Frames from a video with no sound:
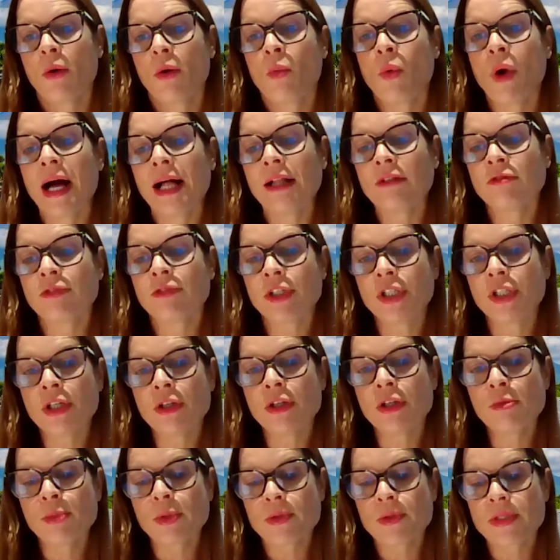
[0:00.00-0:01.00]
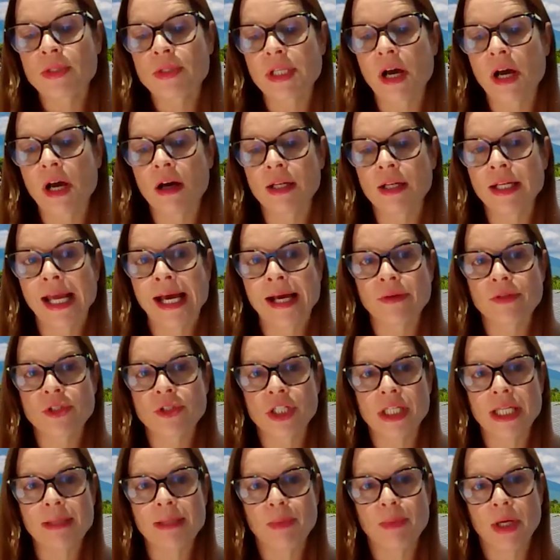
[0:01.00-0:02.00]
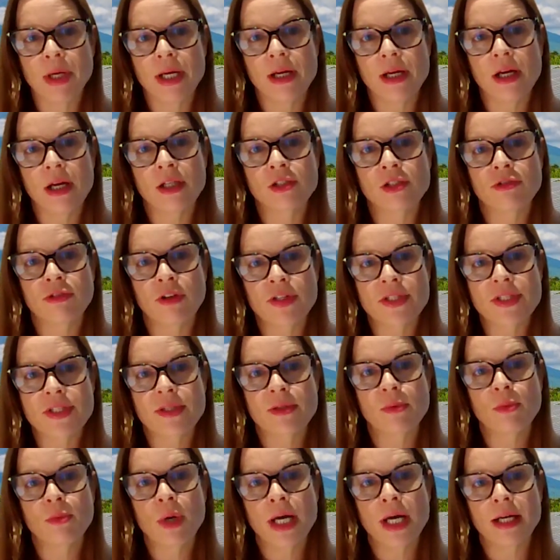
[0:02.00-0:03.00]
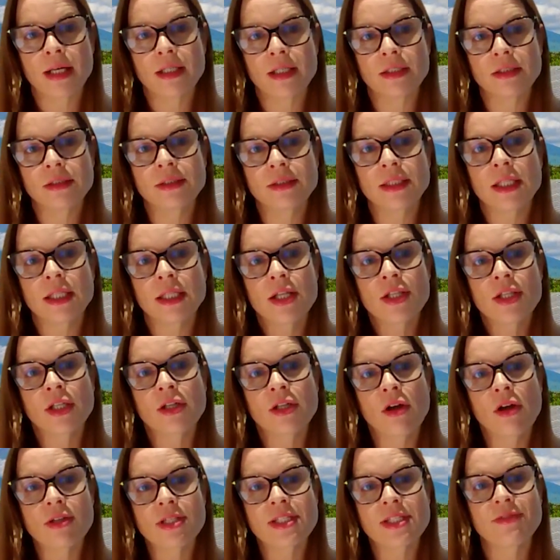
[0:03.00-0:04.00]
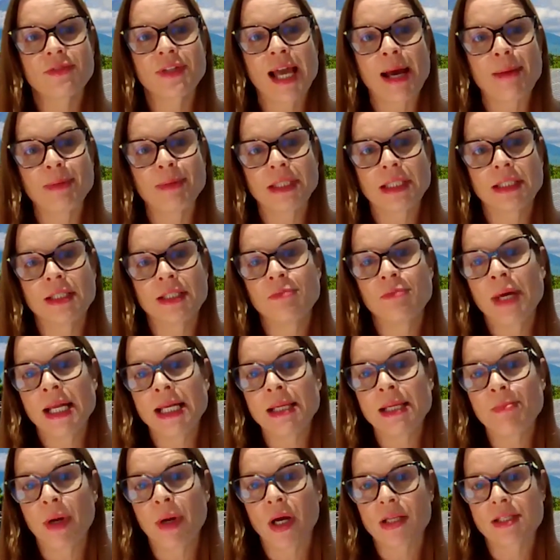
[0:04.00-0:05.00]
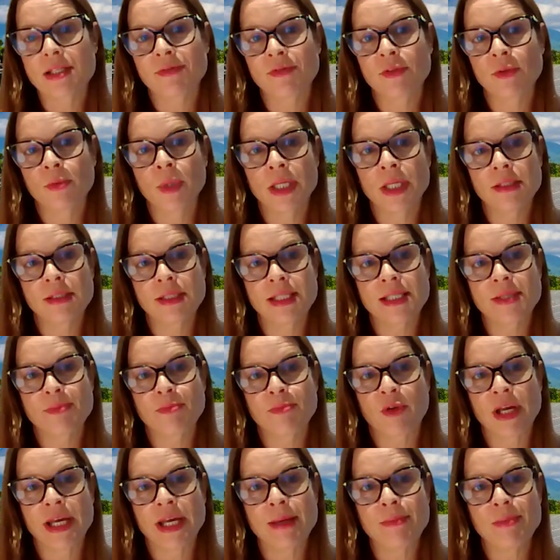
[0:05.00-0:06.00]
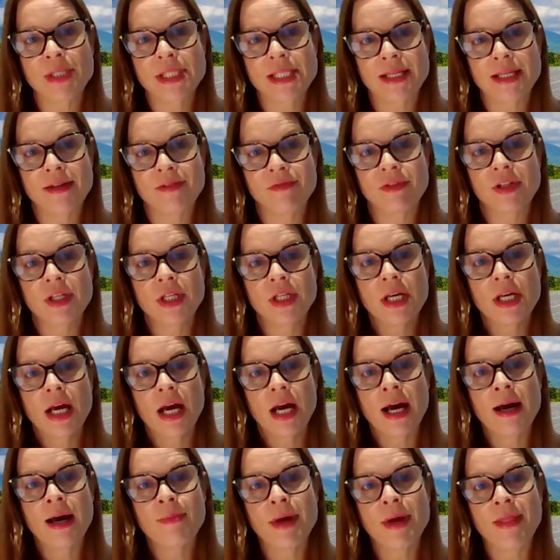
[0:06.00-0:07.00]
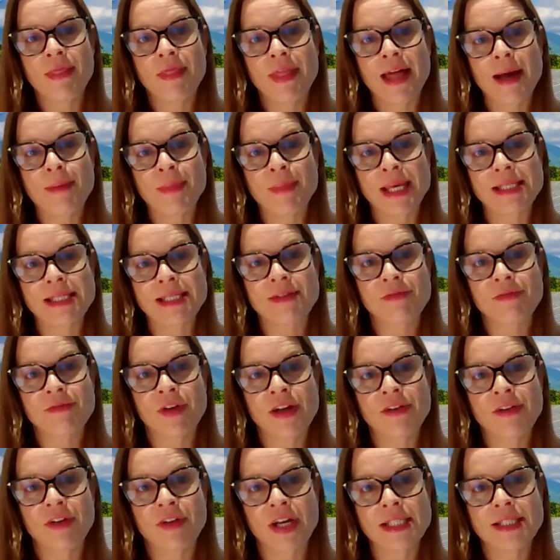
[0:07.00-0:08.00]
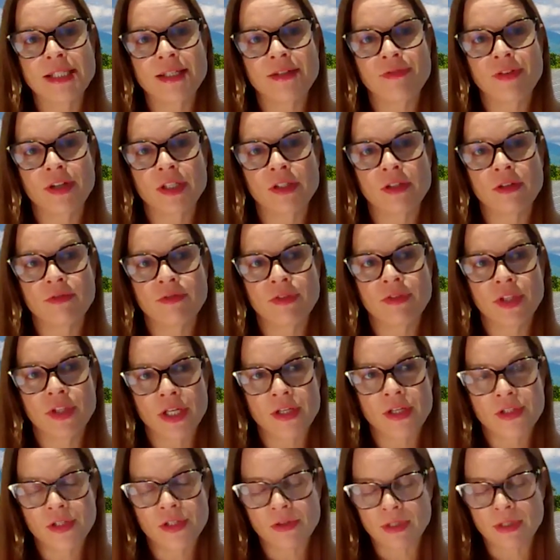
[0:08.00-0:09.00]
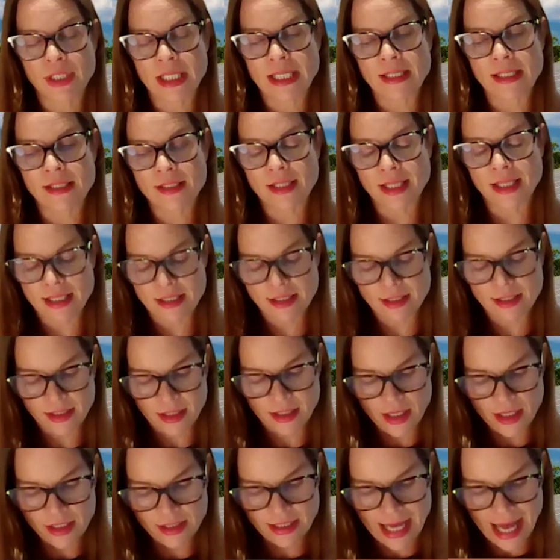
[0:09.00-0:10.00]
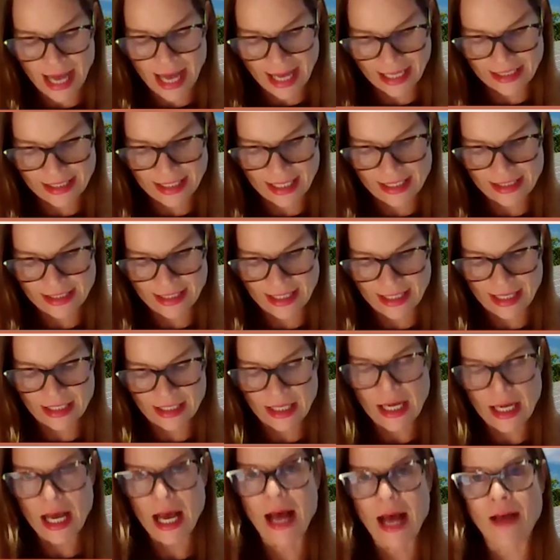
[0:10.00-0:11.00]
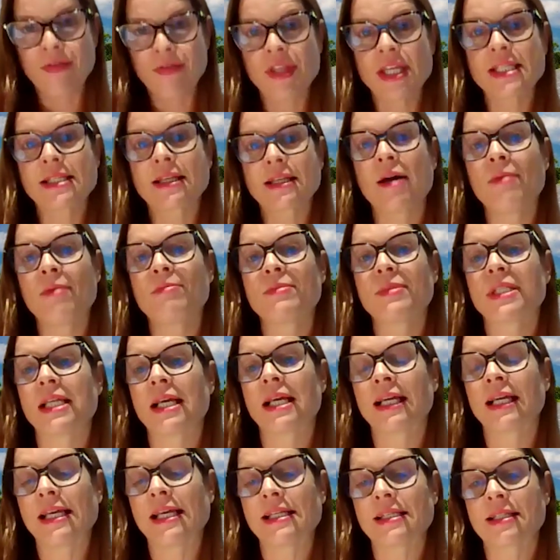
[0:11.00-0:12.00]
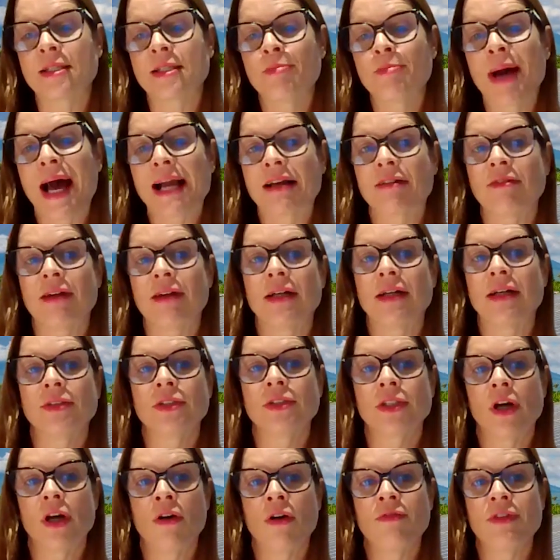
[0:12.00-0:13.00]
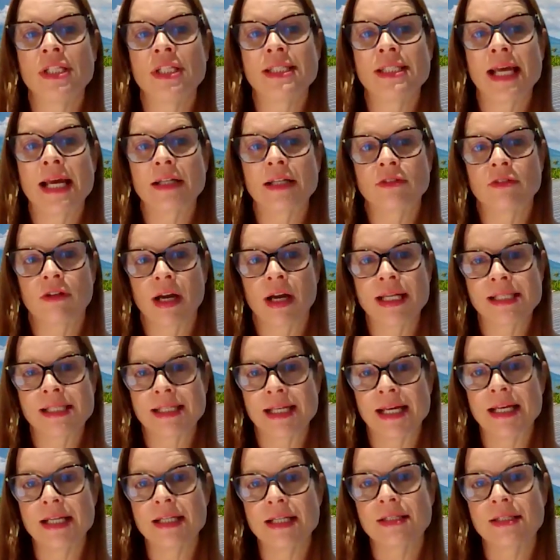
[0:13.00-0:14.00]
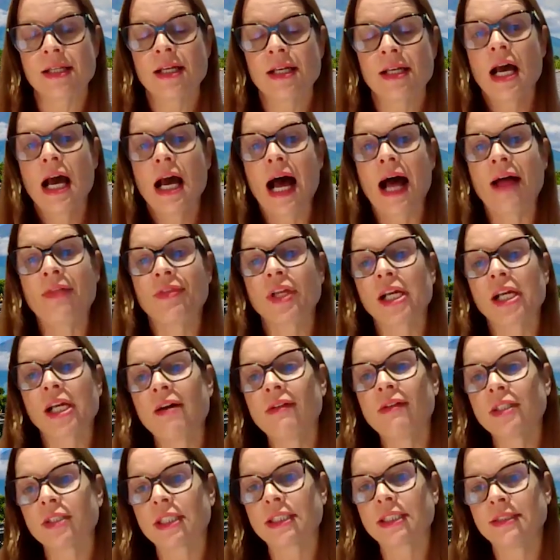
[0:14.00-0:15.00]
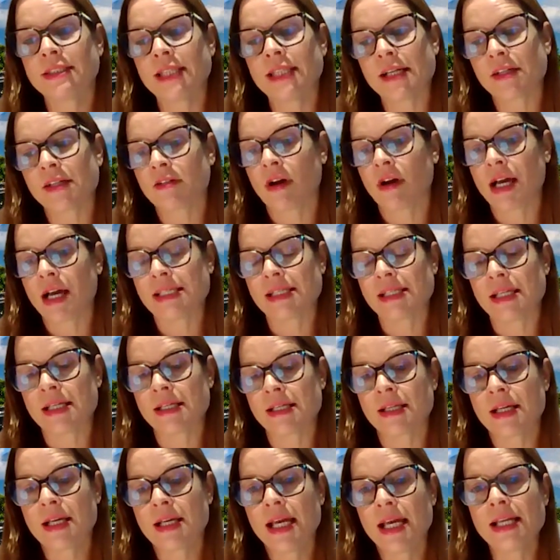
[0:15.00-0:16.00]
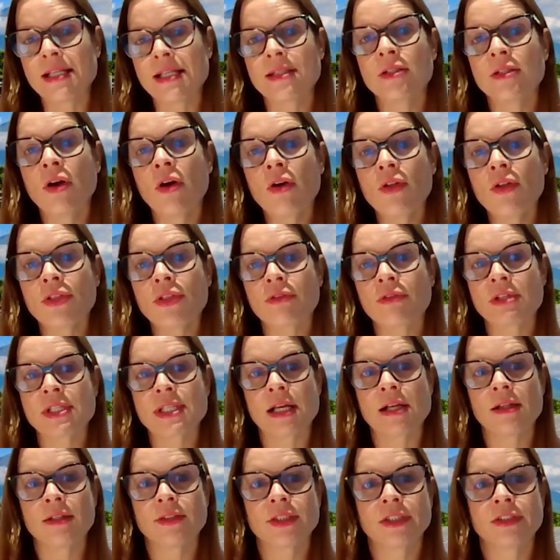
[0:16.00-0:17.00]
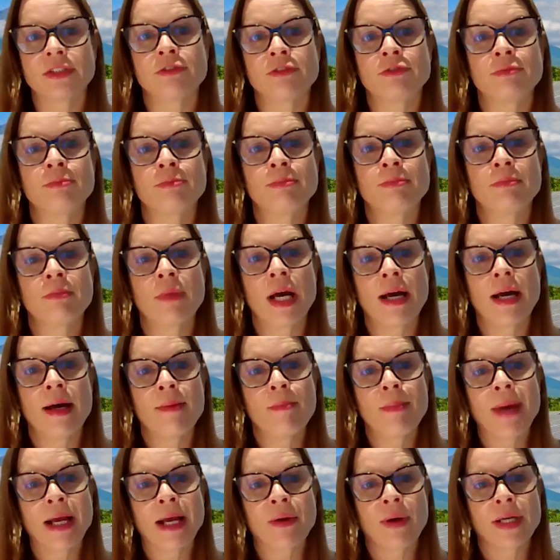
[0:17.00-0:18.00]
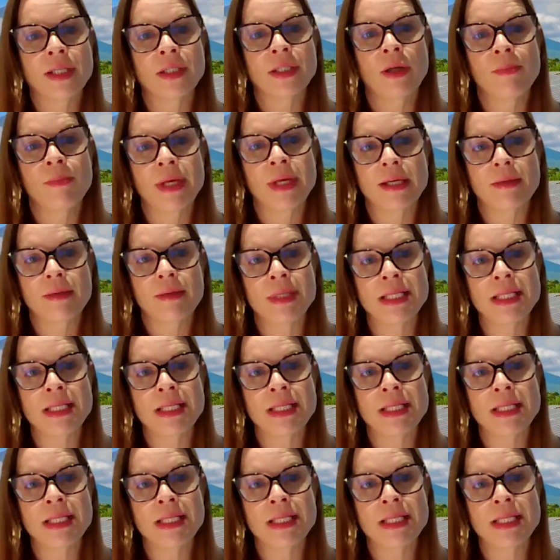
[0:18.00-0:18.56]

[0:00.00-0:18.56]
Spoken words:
While renewables are now cheaper across the world, the cost of capital in many parts of the world is prohibitive. And that makes it very, very difficult for those who need it to access it. And this comes against the background of a debt crisis. And the current debt crisis is not the result of macroeconomic